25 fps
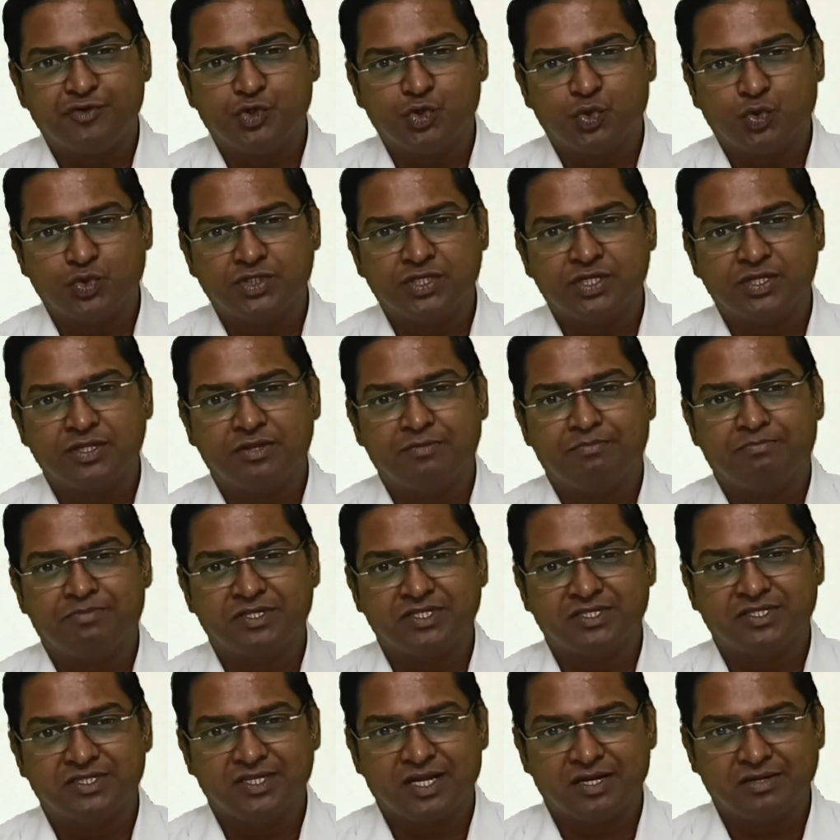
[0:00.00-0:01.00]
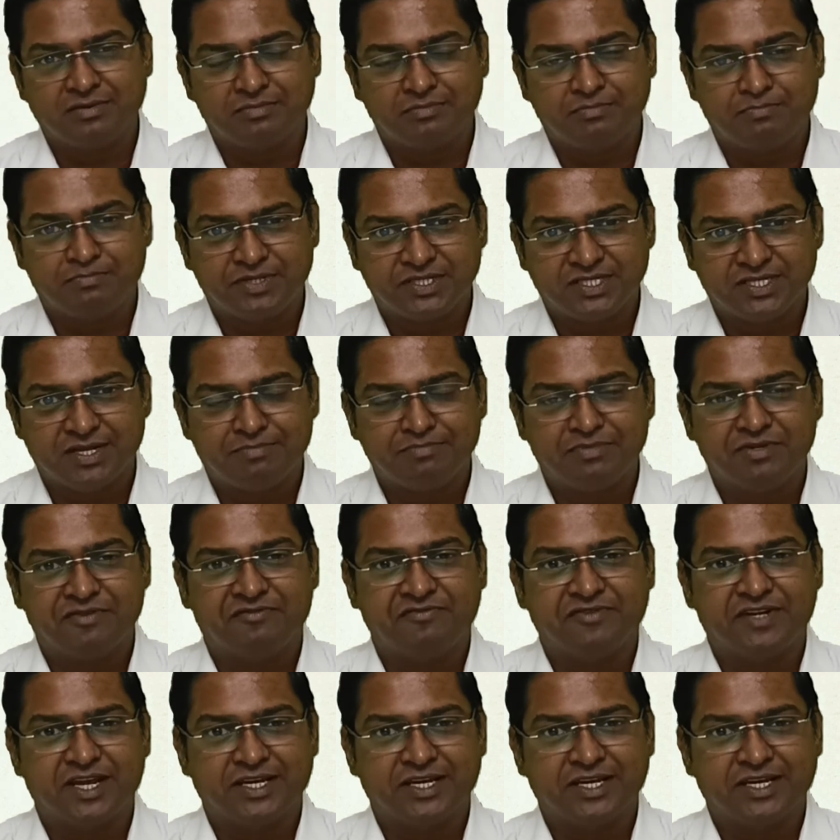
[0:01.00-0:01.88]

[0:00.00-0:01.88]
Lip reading: chosen the presumptive